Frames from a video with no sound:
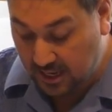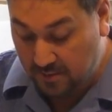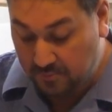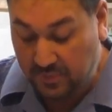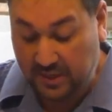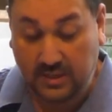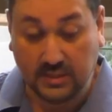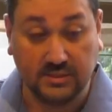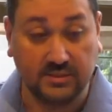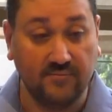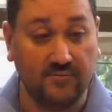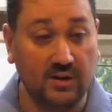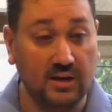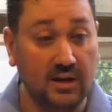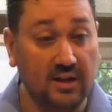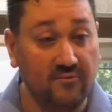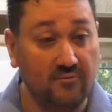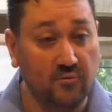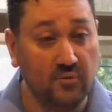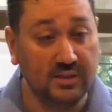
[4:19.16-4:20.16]
because of a
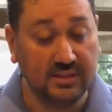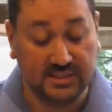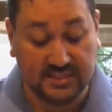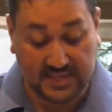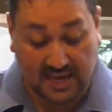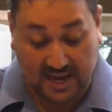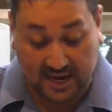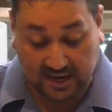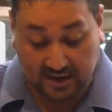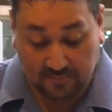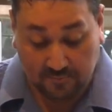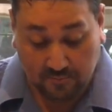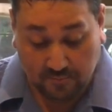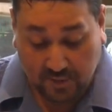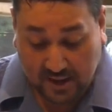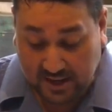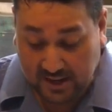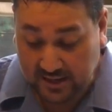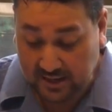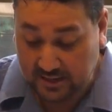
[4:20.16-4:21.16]
loved one dying
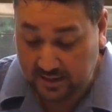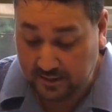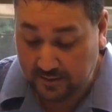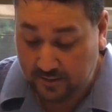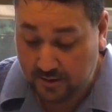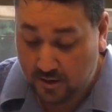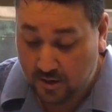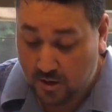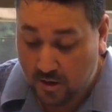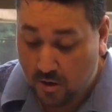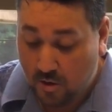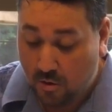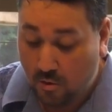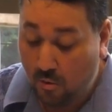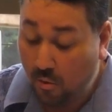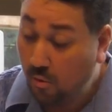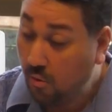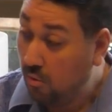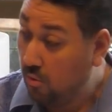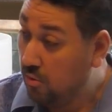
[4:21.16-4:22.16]
by it
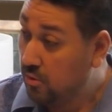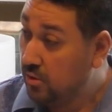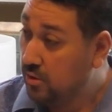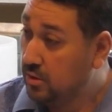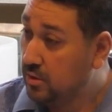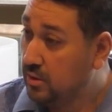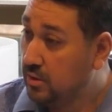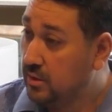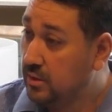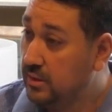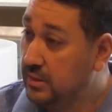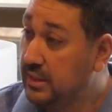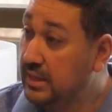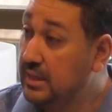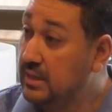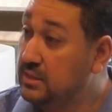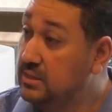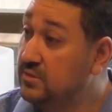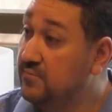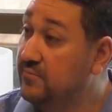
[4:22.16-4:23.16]
or
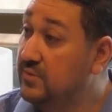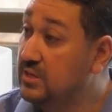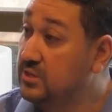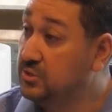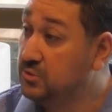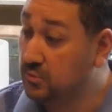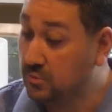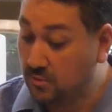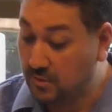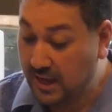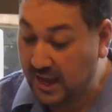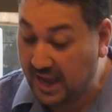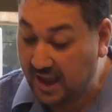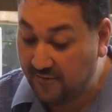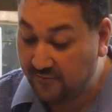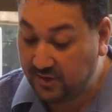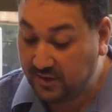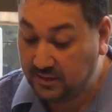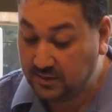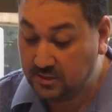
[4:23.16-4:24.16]
the individual
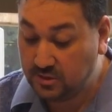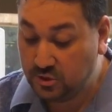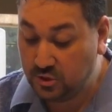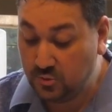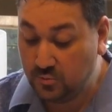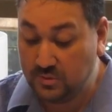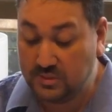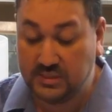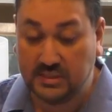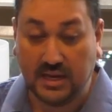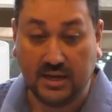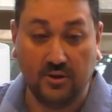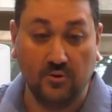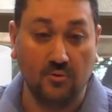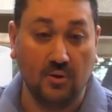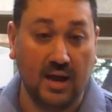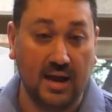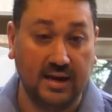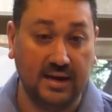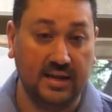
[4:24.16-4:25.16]
having suicidal
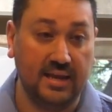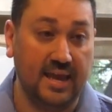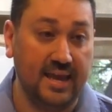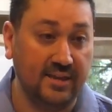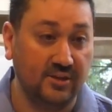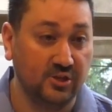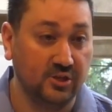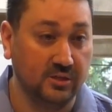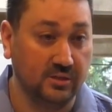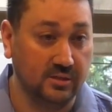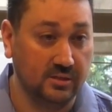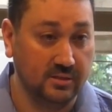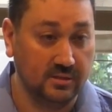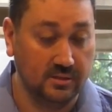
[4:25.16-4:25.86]
ideation.